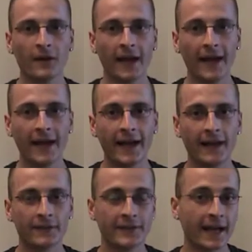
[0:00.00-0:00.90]

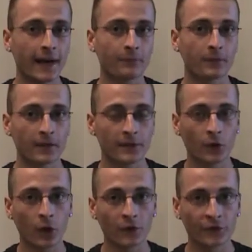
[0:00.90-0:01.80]
And yeah,
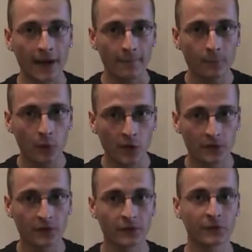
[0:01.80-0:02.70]
you know, some
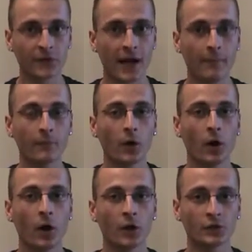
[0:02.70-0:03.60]
persons,
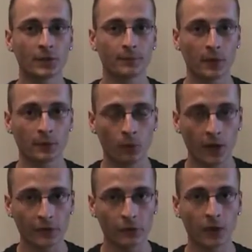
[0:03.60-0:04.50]
some
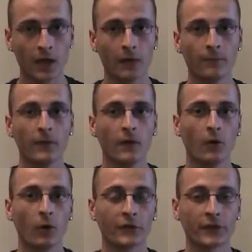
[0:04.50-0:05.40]
entrepreneurs or
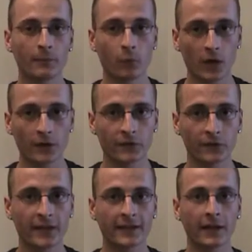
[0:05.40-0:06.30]
or some
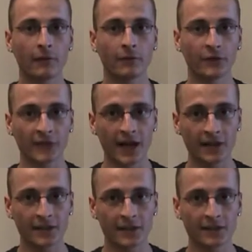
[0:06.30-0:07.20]
persons that have
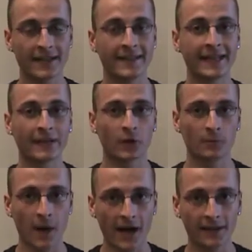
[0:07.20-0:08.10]
started in
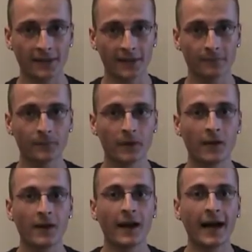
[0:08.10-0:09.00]
network marketing
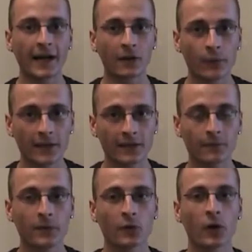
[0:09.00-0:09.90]
are
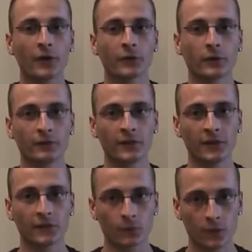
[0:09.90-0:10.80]
quitting because of
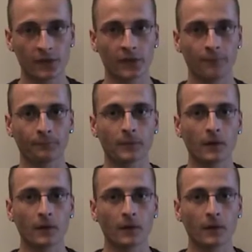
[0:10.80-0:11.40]
this reason.